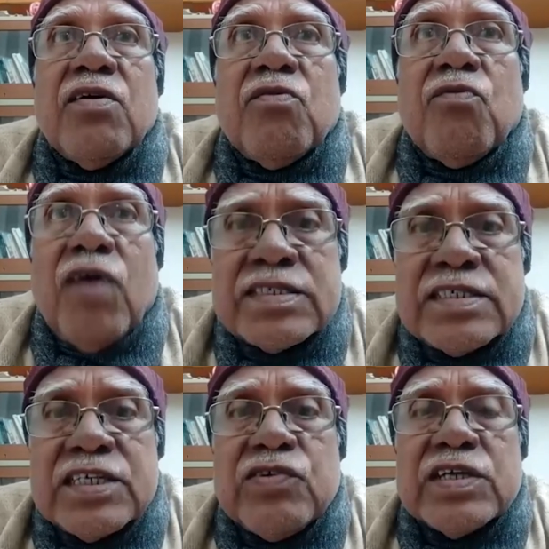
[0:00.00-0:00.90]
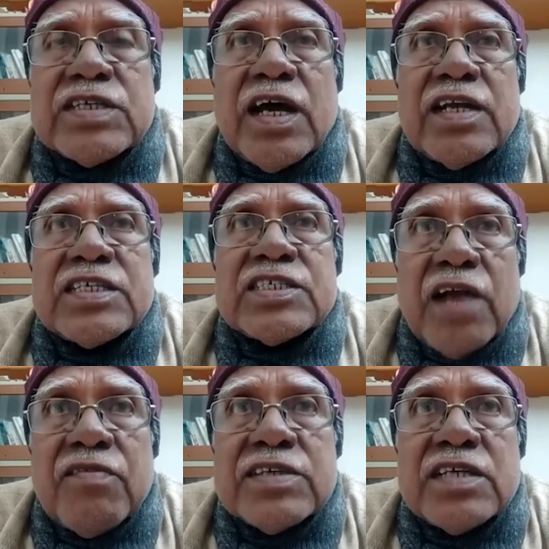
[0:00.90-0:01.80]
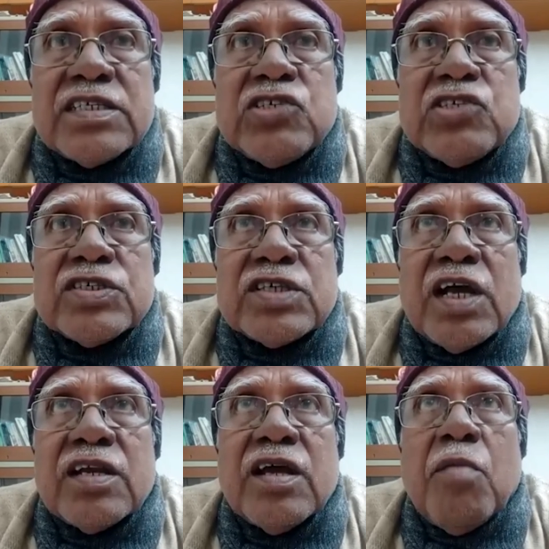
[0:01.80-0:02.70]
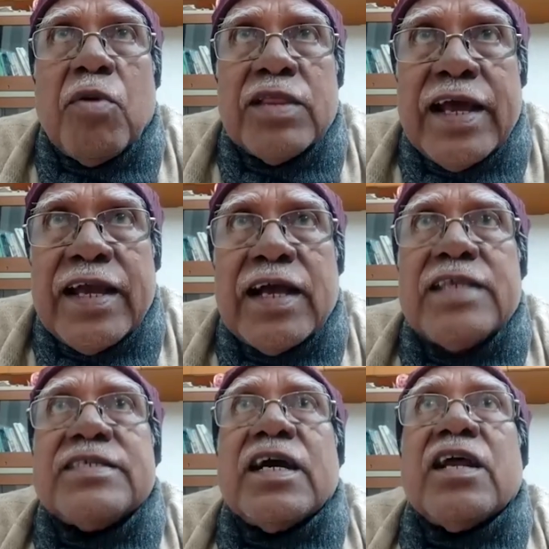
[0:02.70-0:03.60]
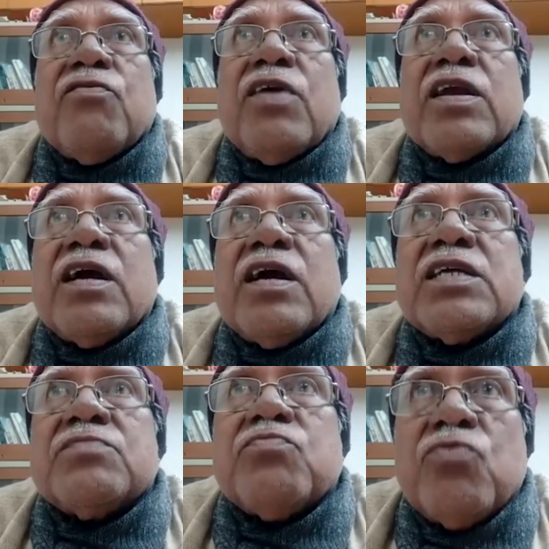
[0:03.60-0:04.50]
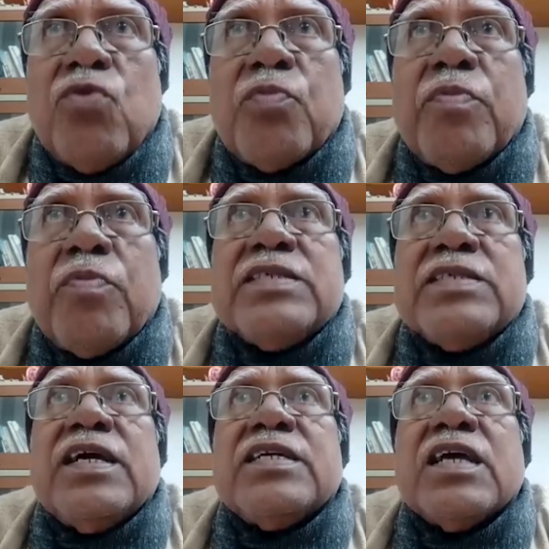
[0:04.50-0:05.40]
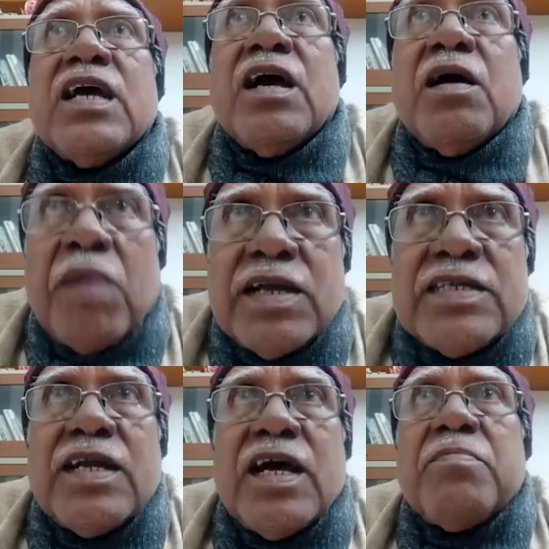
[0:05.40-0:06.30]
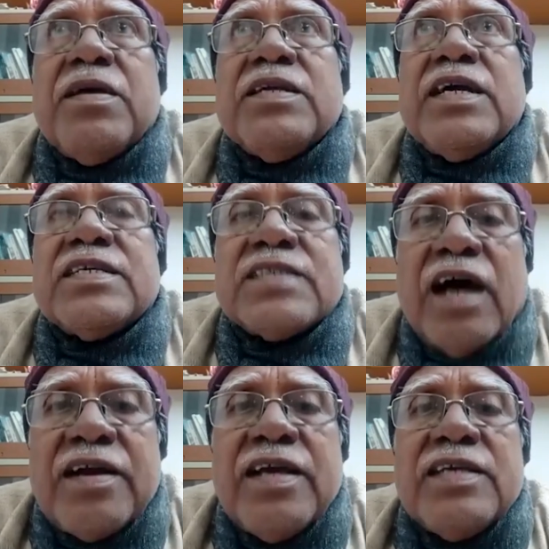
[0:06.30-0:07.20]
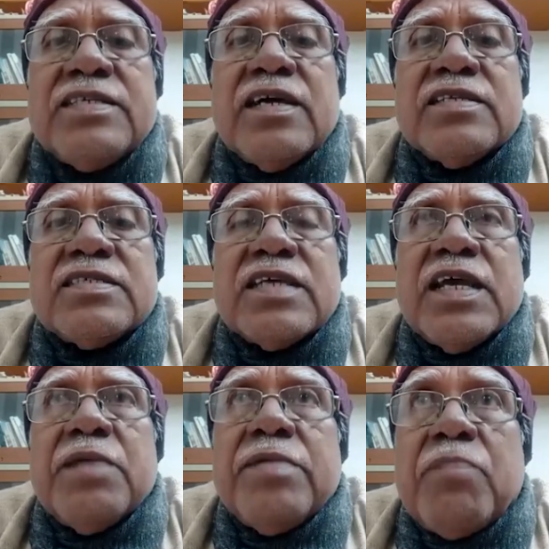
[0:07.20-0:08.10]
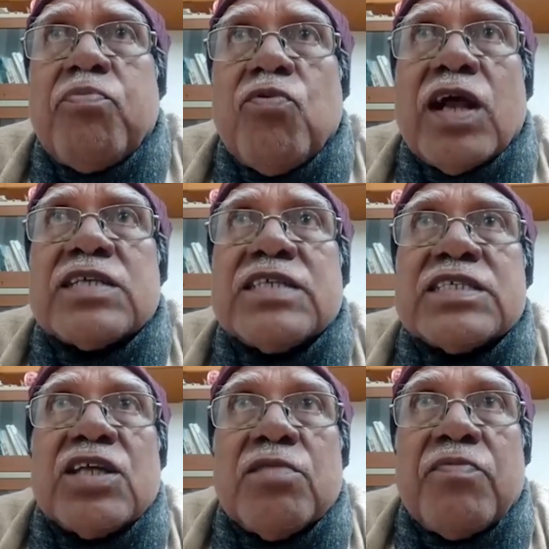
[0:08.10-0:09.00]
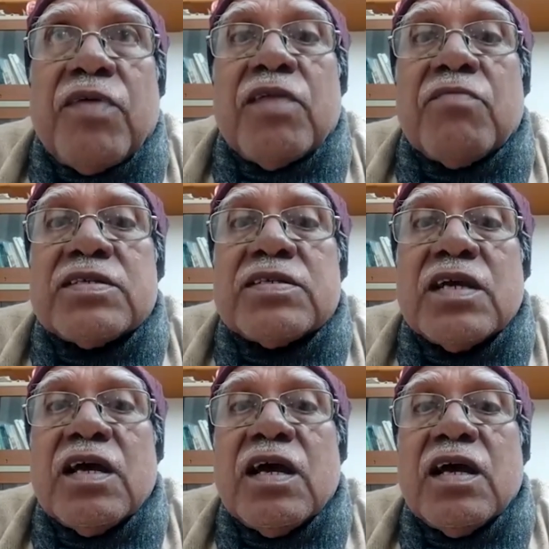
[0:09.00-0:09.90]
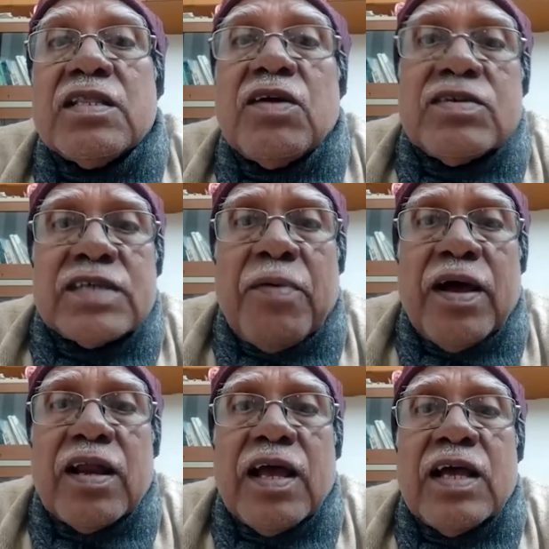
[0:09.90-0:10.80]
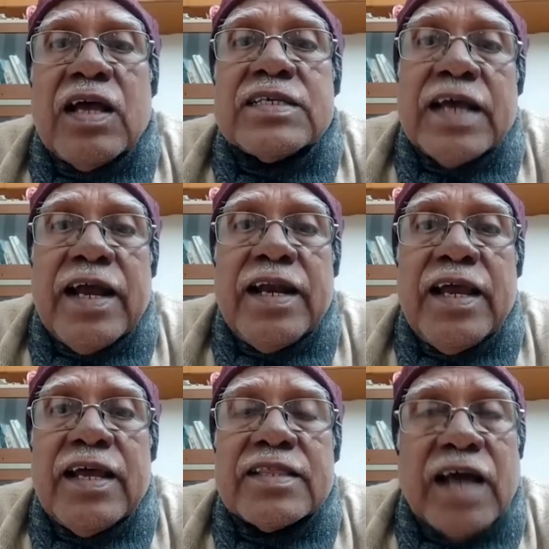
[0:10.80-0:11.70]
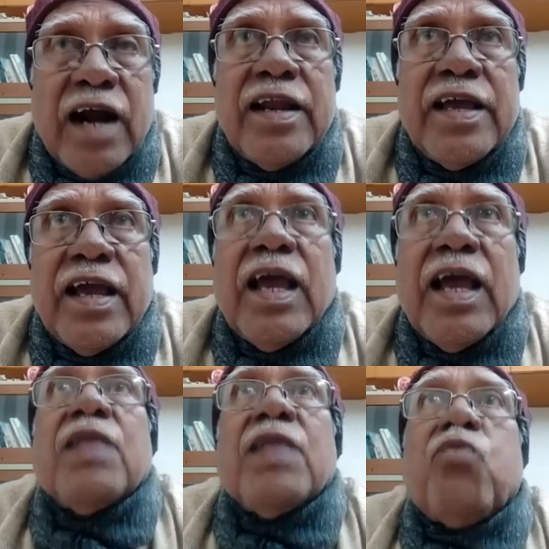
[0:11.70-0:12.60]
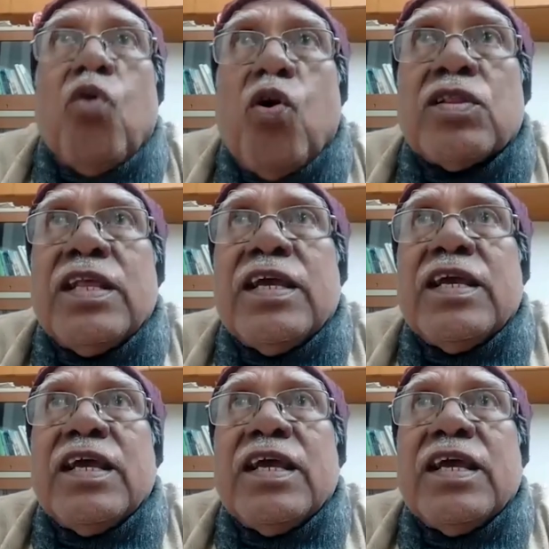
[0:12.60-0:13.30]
worst situation, starvation situation for the agricultural workers, poor peasants, marginal peasants, artisans, even a poorer section of the farmers. They will suffer. Secondly, thirdly, and fourthly,